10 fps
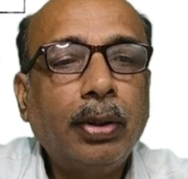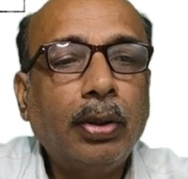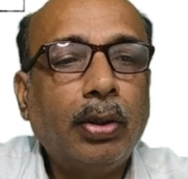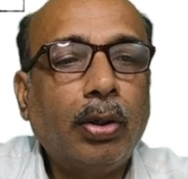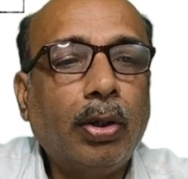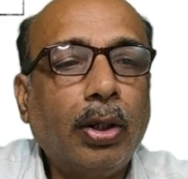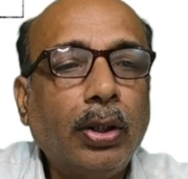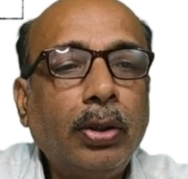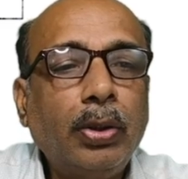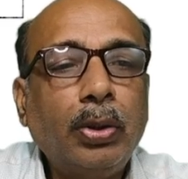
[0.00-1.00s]

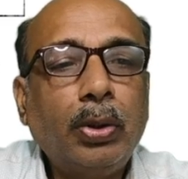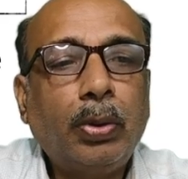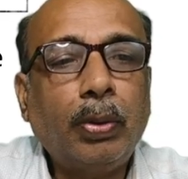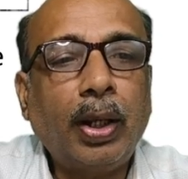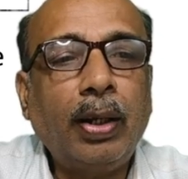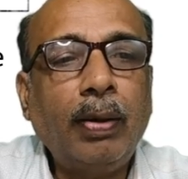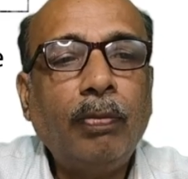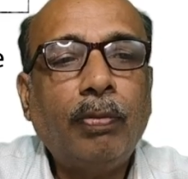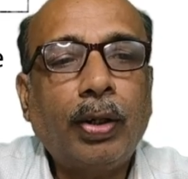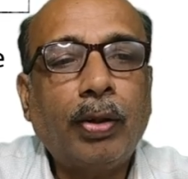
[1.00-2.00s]
on 12
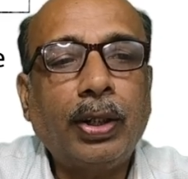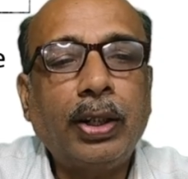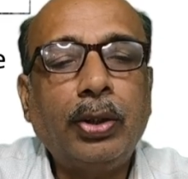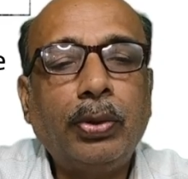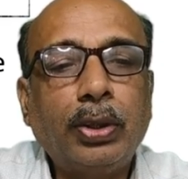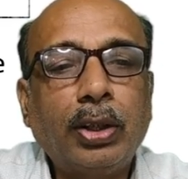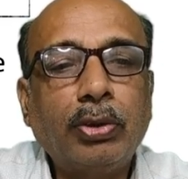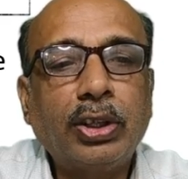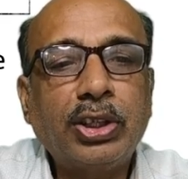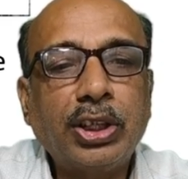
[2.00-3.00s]
February
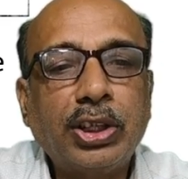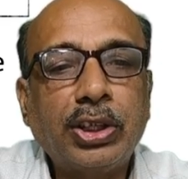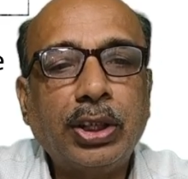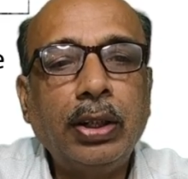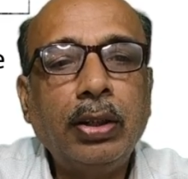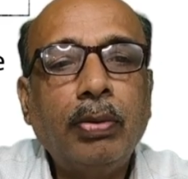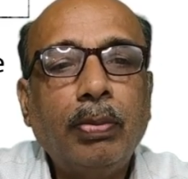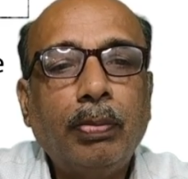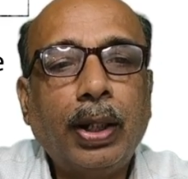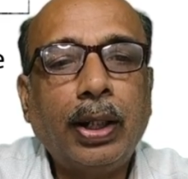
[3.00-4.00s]
2016
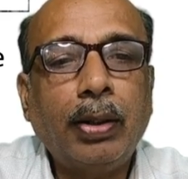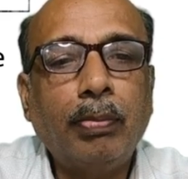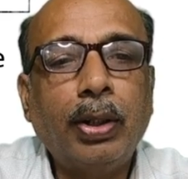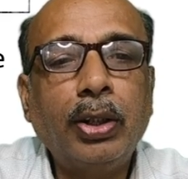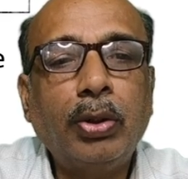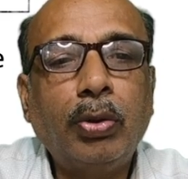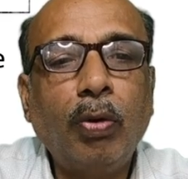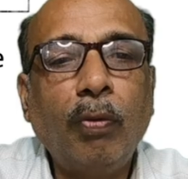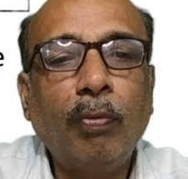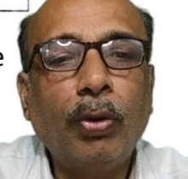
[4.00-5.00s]
by number
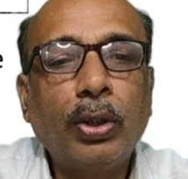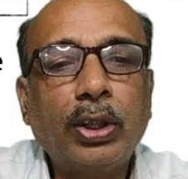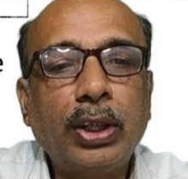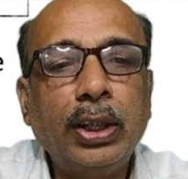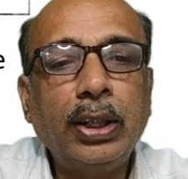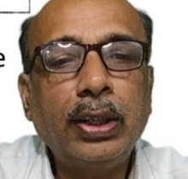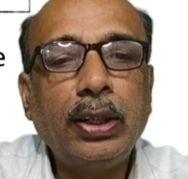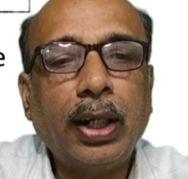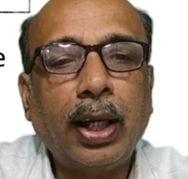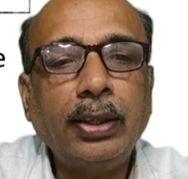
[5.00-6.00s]

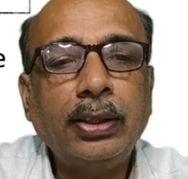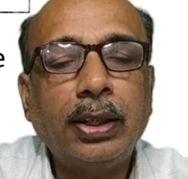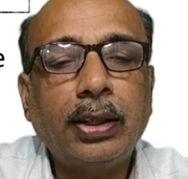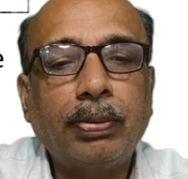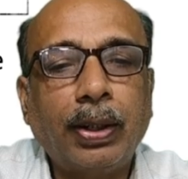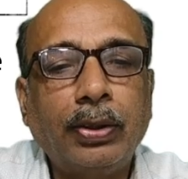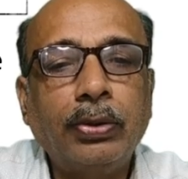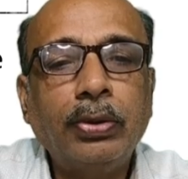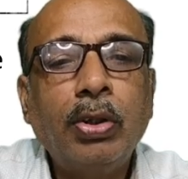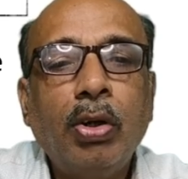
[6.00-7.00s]
243965
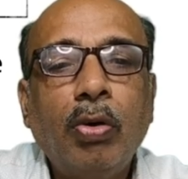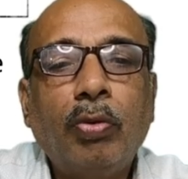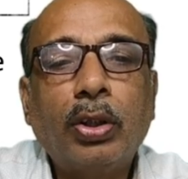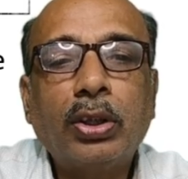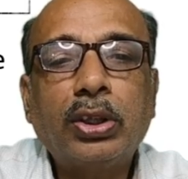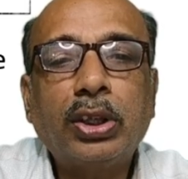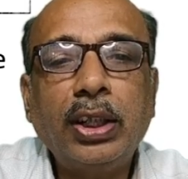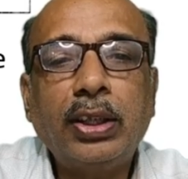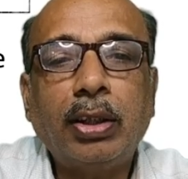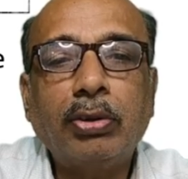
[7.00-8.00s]
for
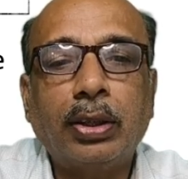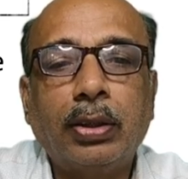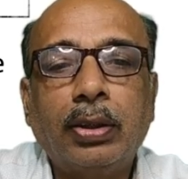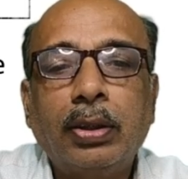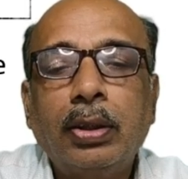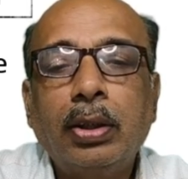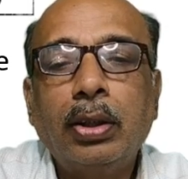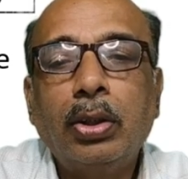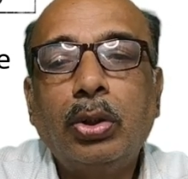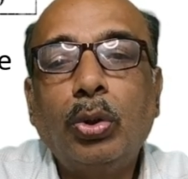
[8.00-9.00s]
3000
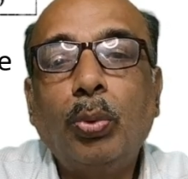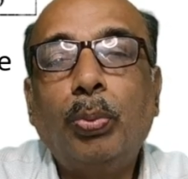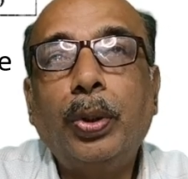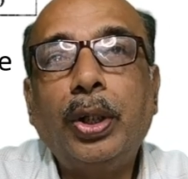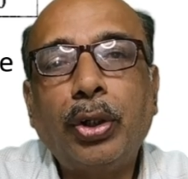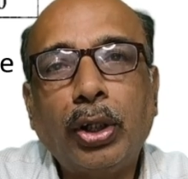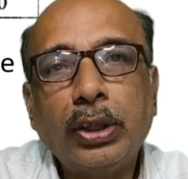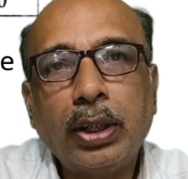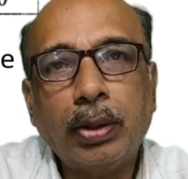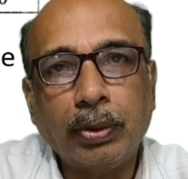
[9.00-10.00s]
to withdraw
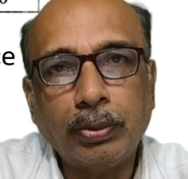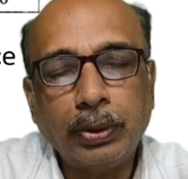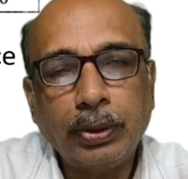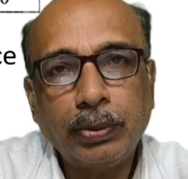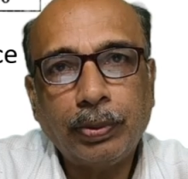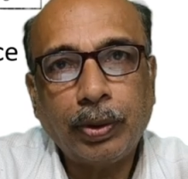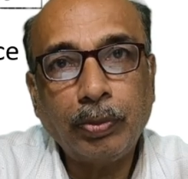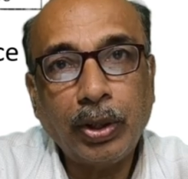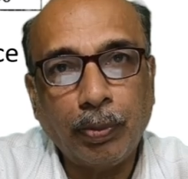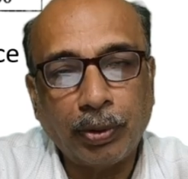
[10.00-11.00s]
the amount from
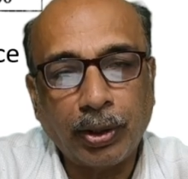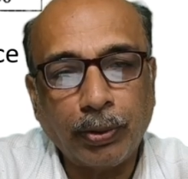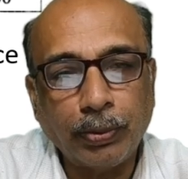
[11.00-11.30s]
the account,